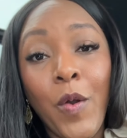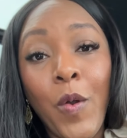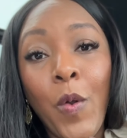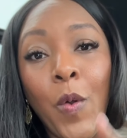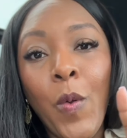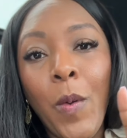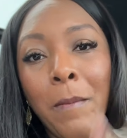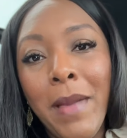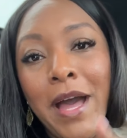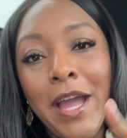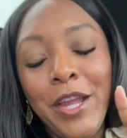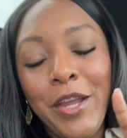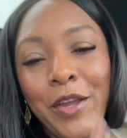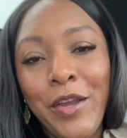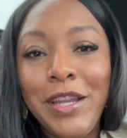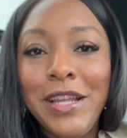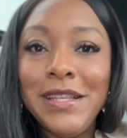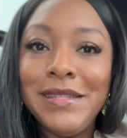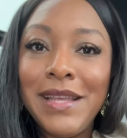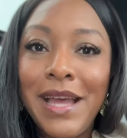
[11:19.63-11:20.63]
oh my
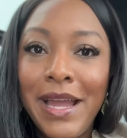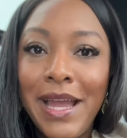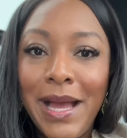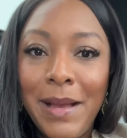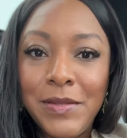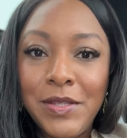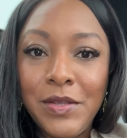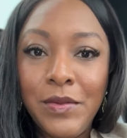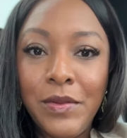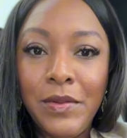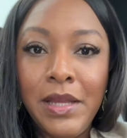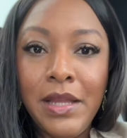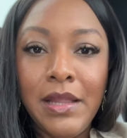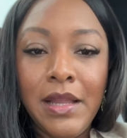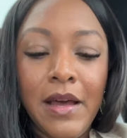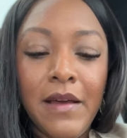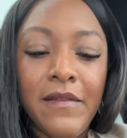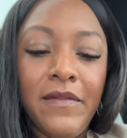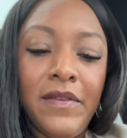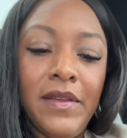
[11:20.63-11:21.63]
goodness, I absolutely
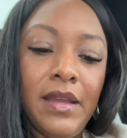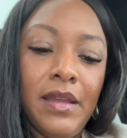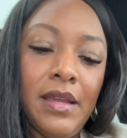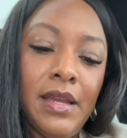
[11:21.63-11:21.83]
love.